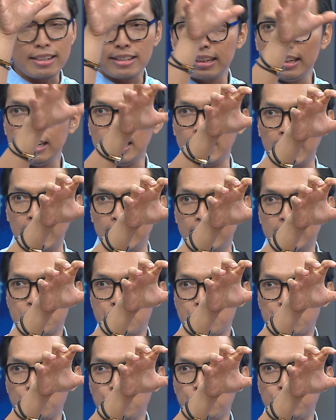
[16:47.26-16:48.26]
C N
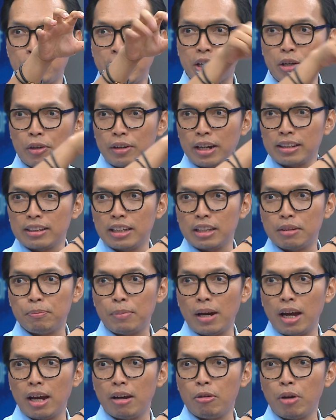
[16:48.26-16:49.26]
should be connected
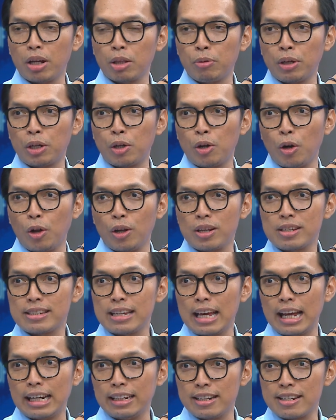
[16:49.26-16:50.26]
by what we call
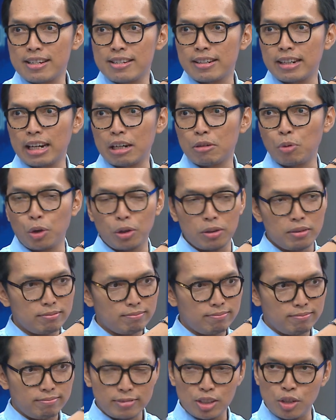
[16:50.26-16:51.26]
salience network,
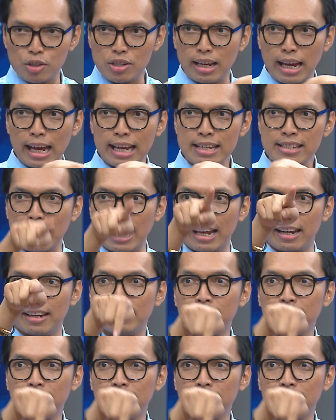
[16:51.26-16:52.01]
the S N.